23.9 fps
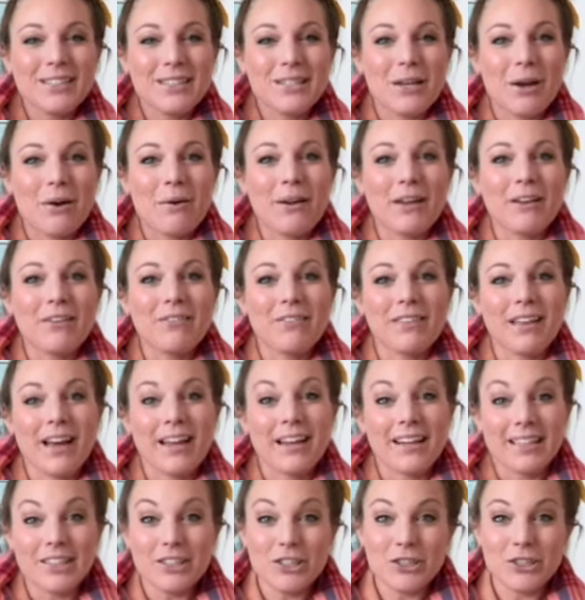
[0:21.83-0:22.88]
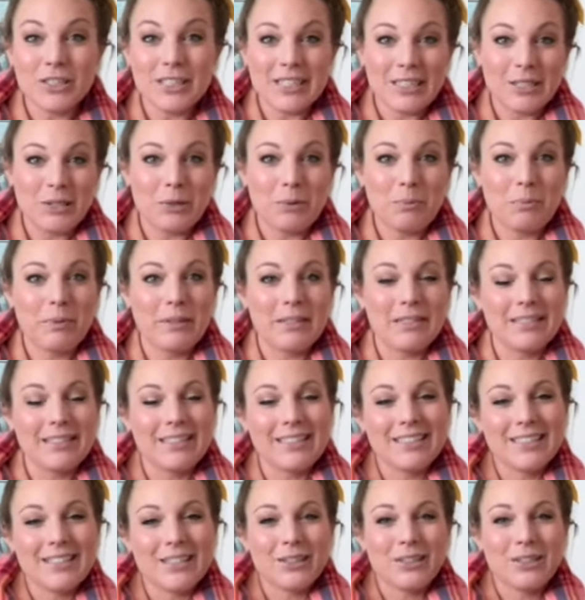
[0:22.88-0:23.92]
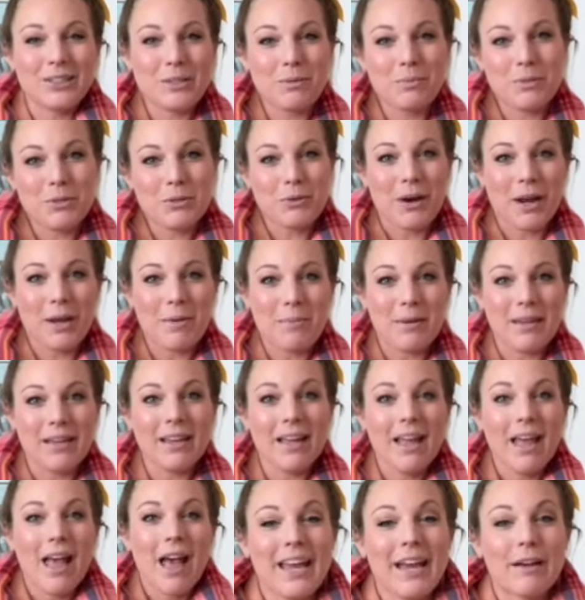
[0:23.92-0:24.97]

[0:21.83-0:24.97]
So if that interests you, please consider subscribing.